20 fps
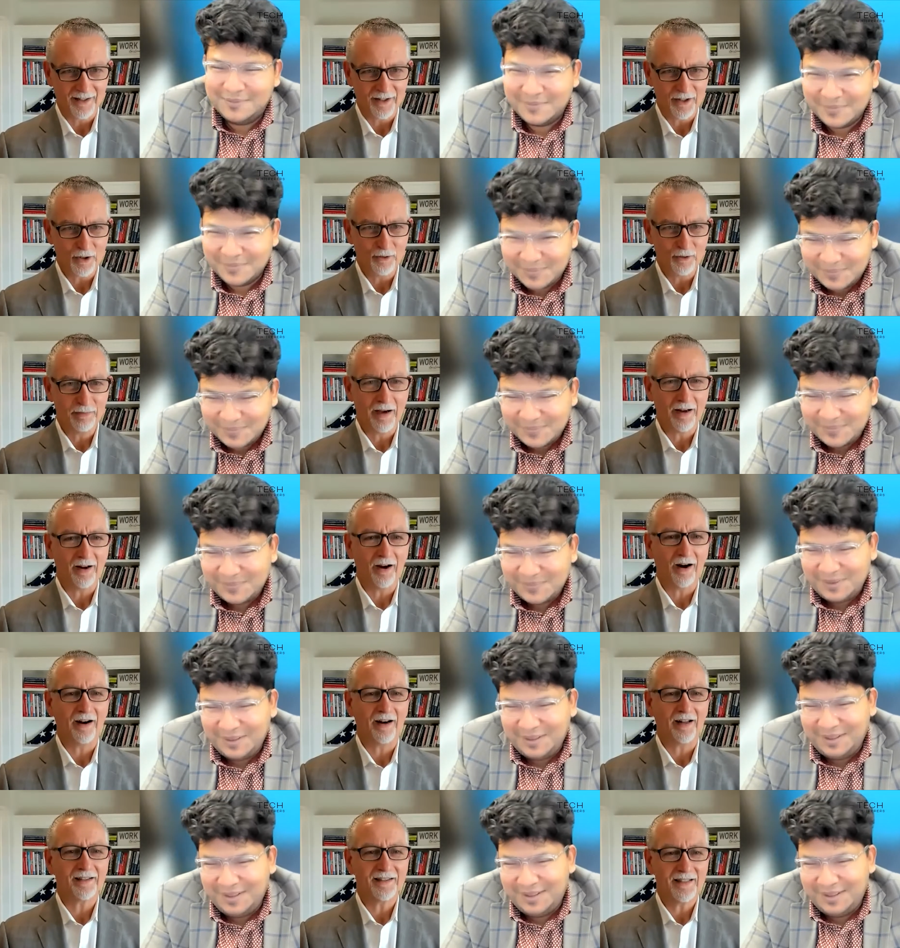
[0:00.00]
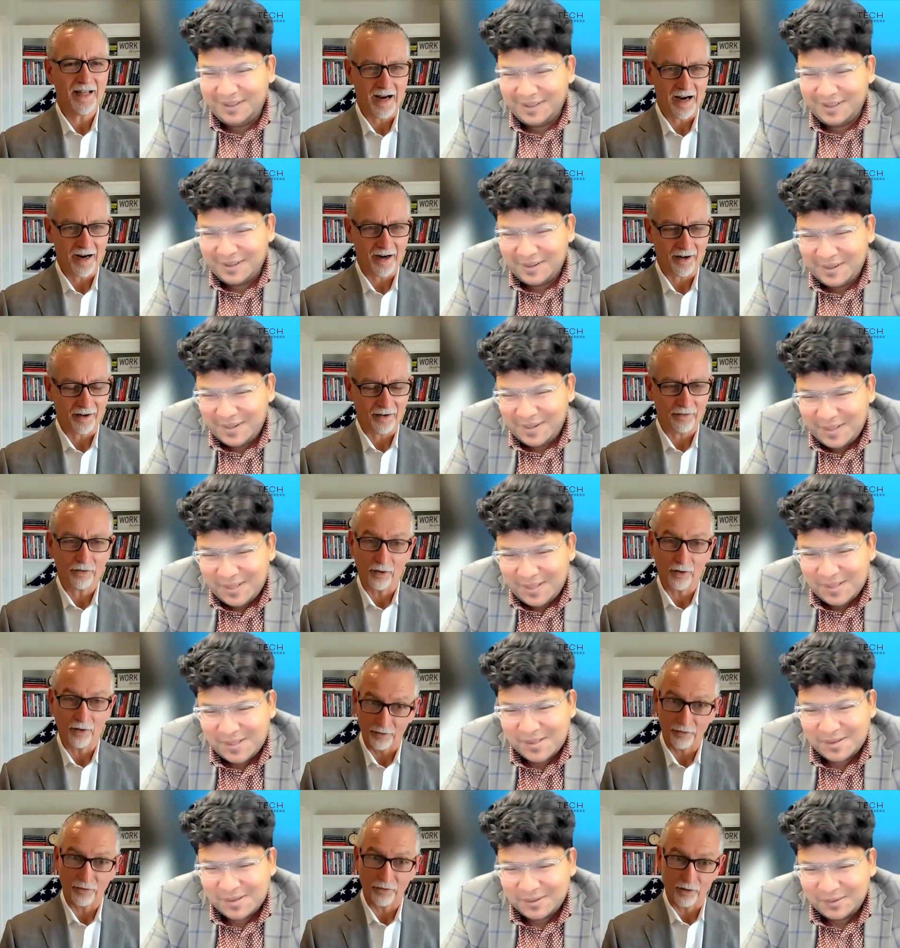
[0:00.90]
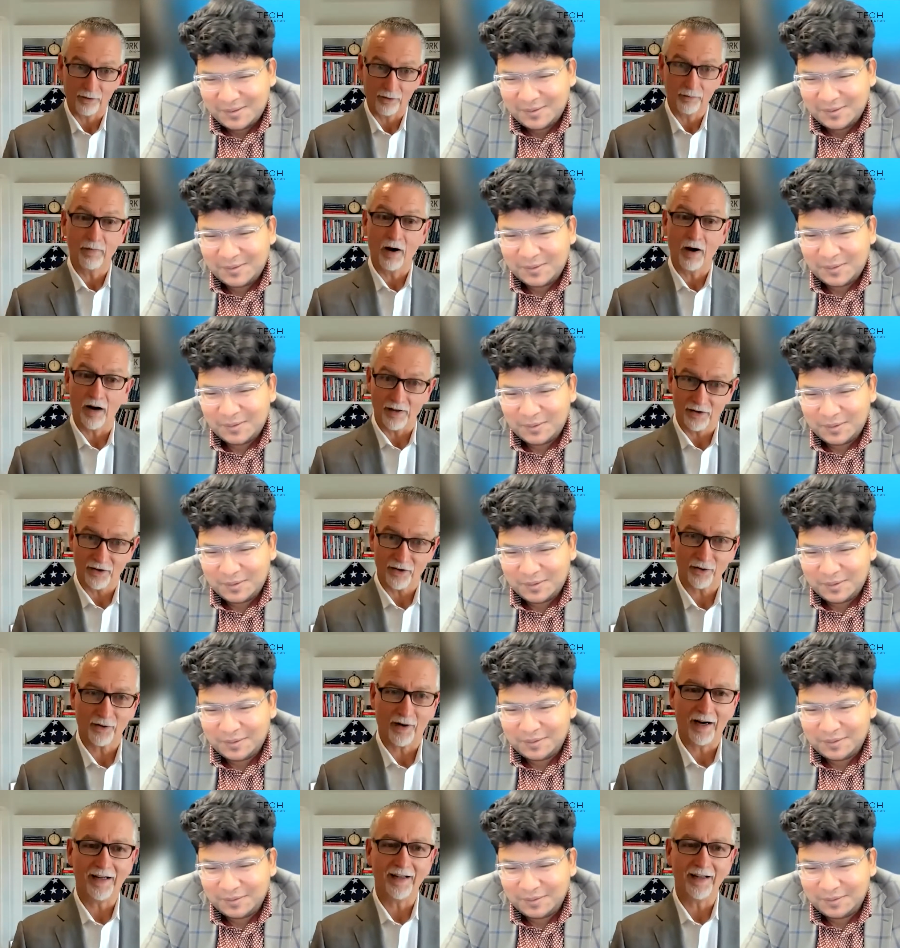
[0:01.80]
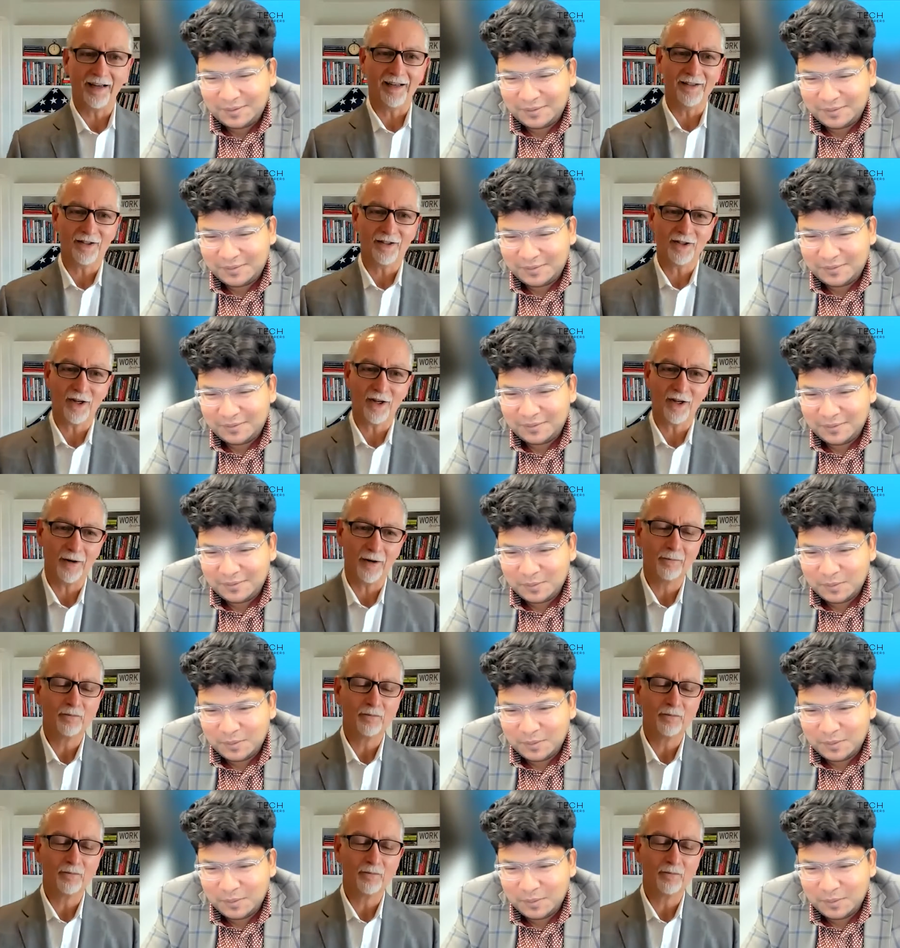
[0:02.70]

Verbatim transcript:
Speaker 1: you've been on a tear for for months right and so